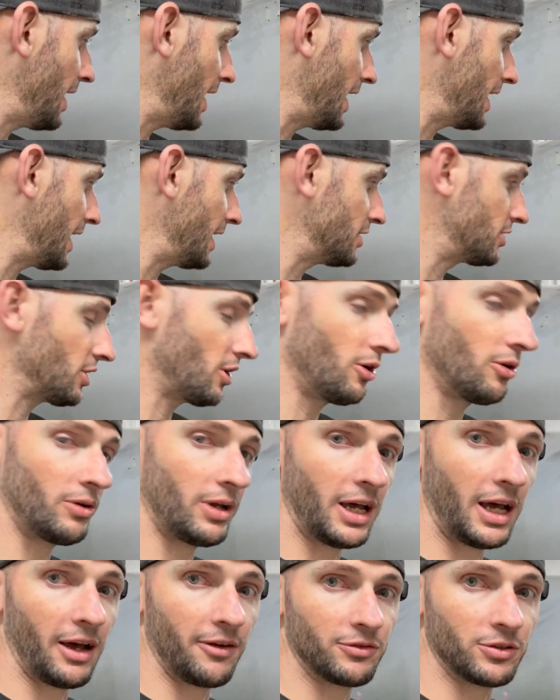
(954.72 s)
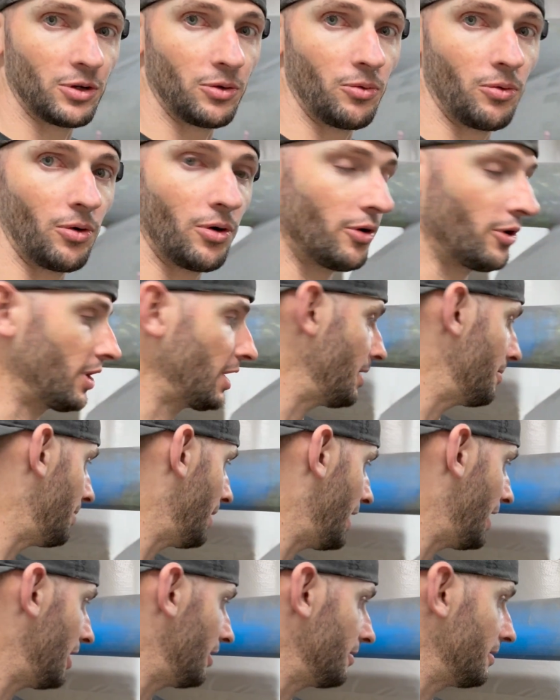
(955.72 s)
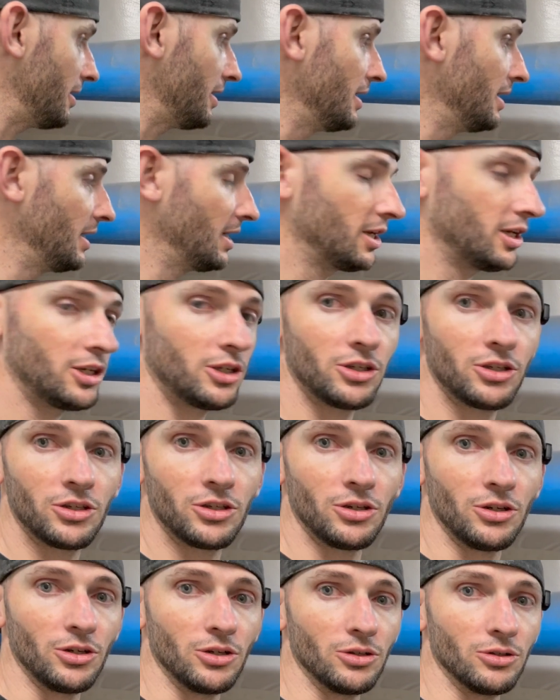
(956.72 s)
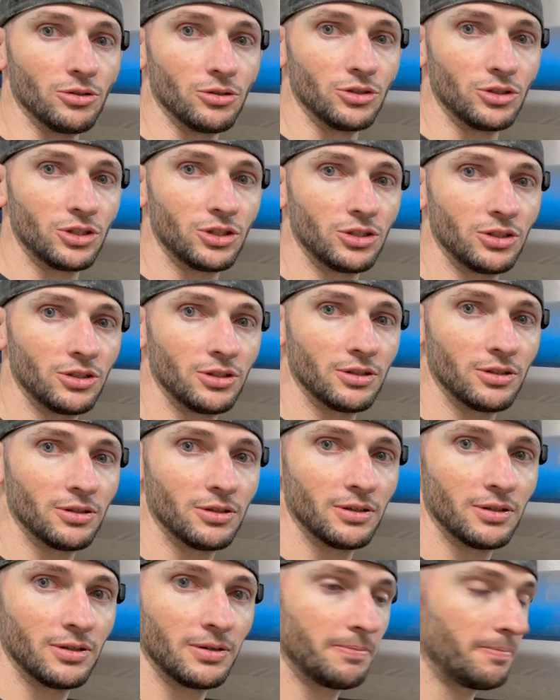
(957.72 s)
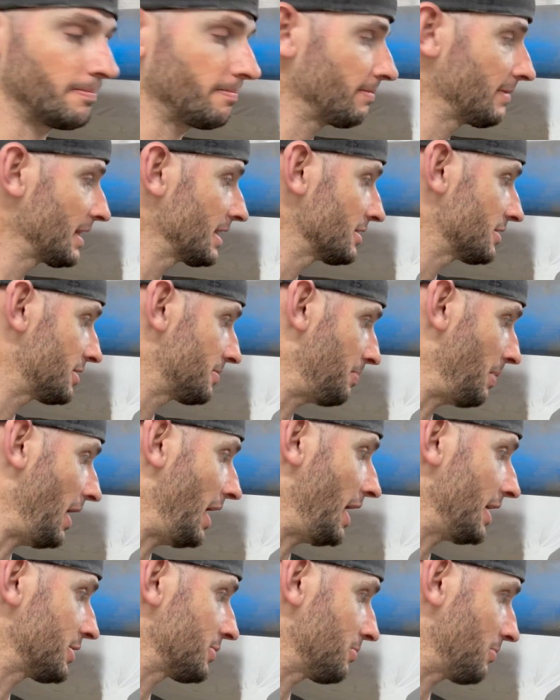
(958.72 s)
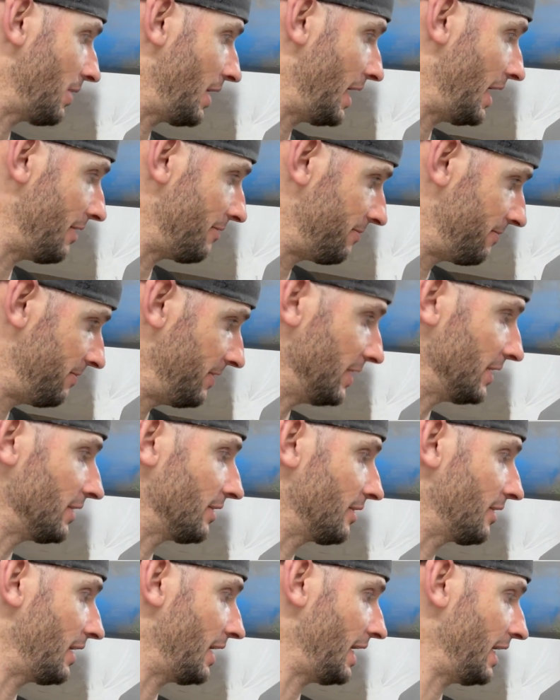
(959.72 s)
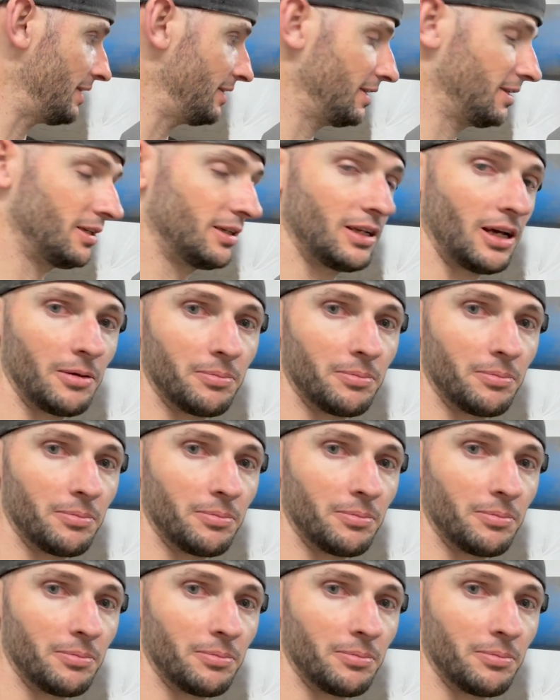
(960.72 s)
I don't have to worry about huge spots where I have filler and then a